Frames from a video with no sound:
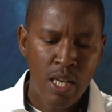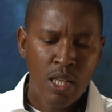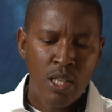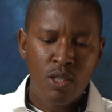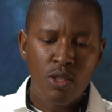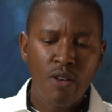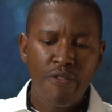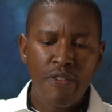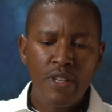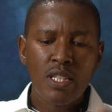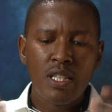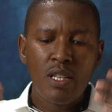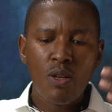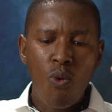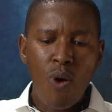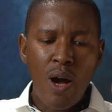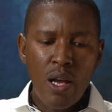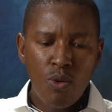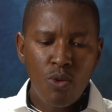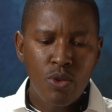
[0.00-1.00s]
So firstly,
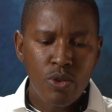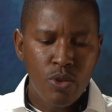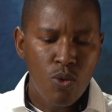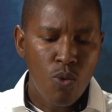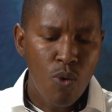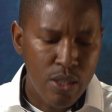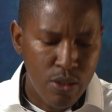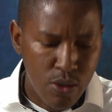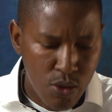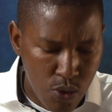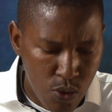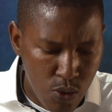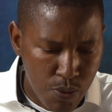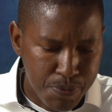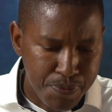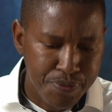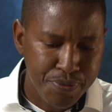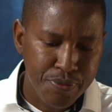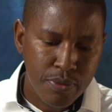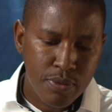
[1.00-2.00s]
why would you want to
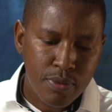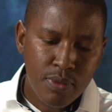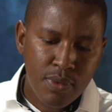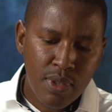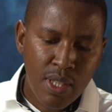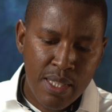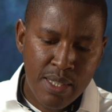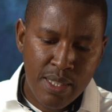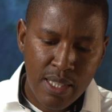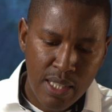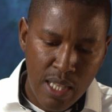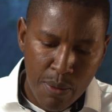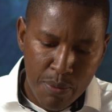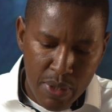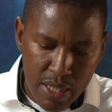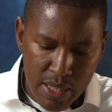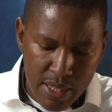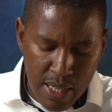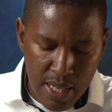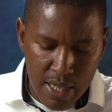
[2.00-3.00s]
set up
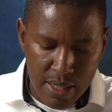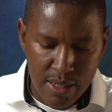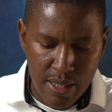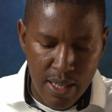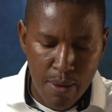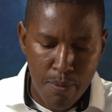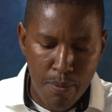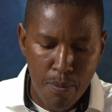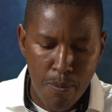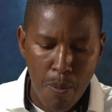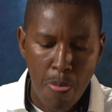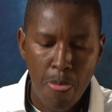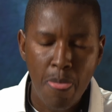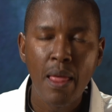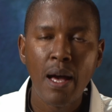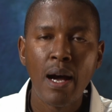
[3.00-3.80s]
these custom